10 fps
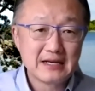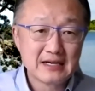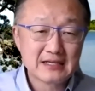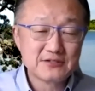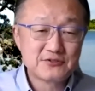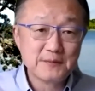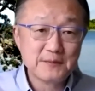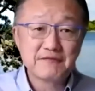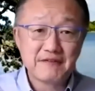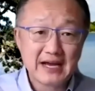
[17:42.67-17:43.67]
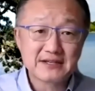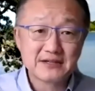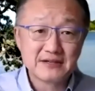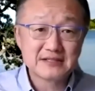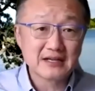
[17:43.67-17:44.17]
a contributing
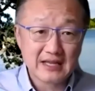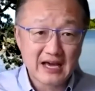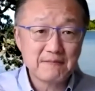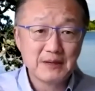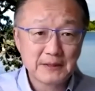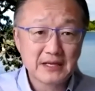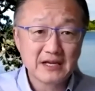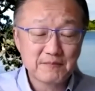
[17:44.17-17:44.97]
factor is that a lot of public health